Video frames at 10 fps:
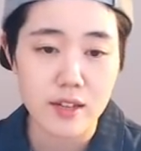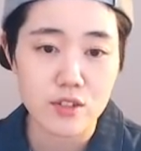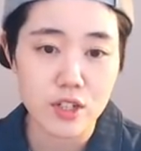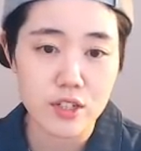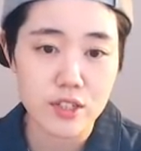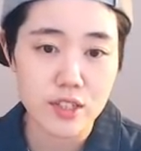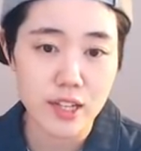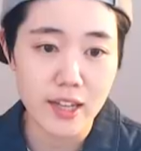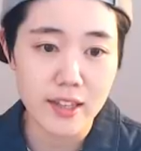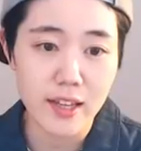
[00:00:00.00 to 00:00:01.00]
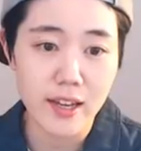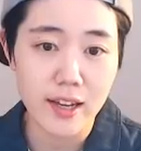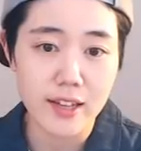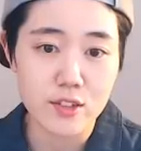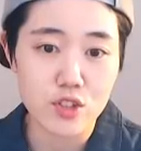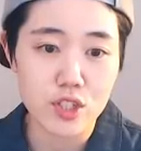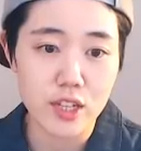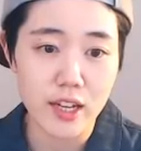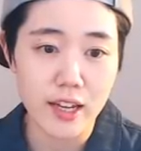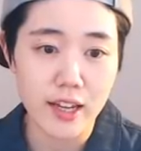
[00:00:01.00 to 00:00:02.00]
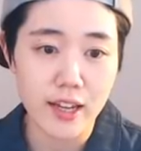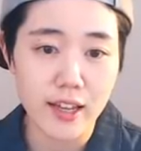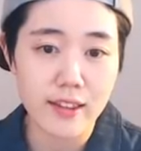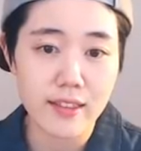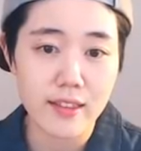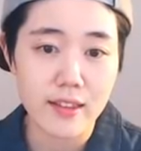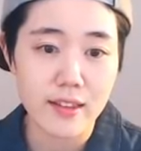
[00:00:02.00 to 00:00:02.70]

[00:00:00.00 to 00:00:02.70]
Just attach, and